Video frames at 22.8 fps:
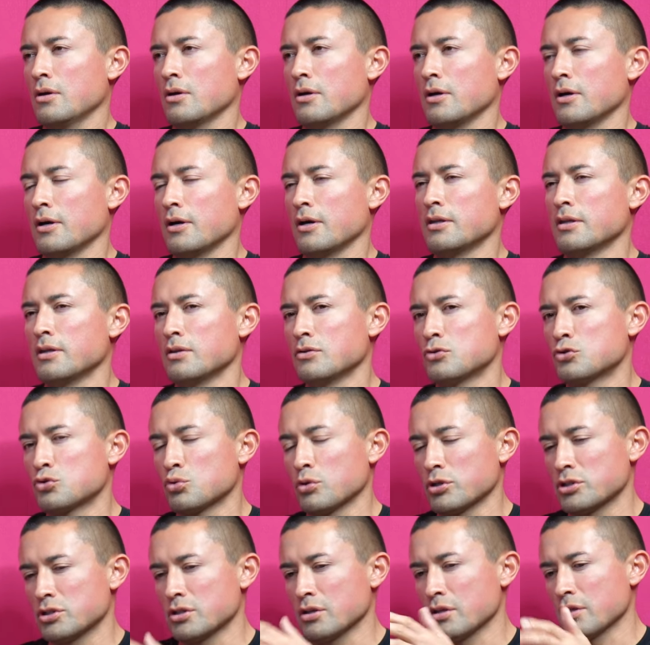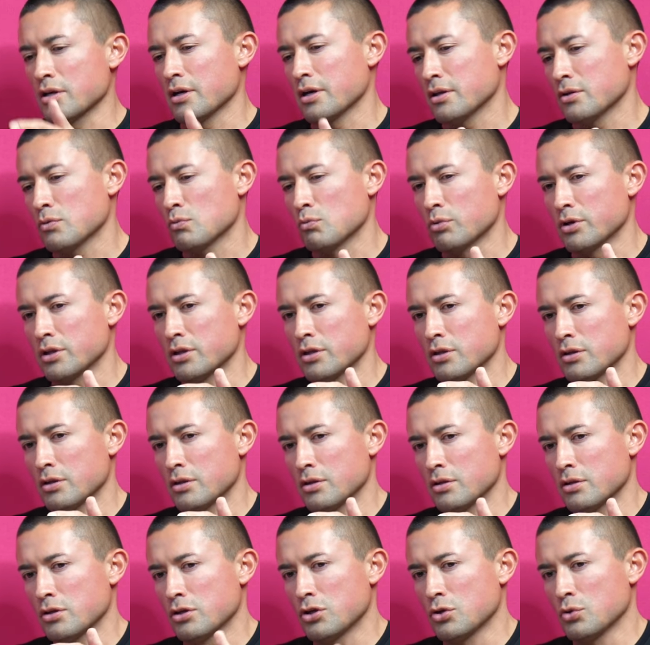Yeah, and then switching that
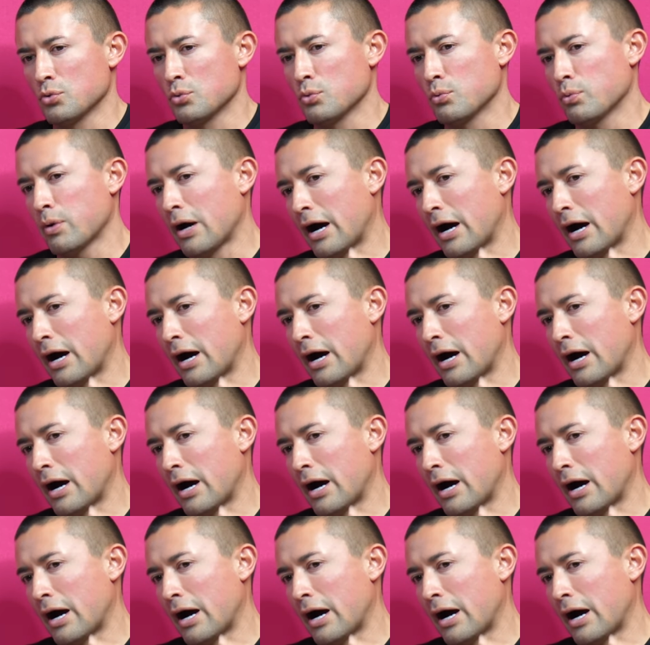when you